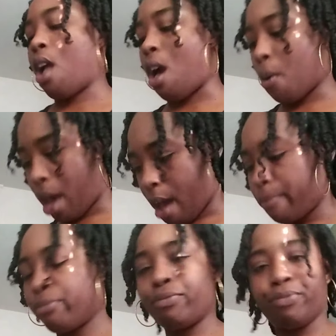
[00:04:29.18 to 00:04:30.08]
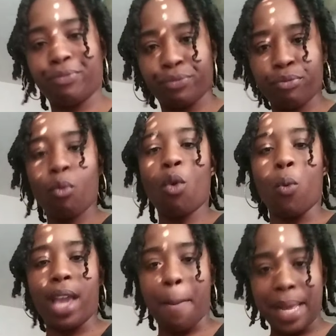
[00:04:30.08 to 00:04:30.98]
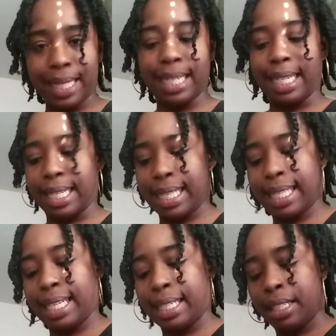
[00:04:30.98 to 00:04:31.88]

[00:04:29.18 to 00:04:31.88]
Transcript: Okay. We got messages.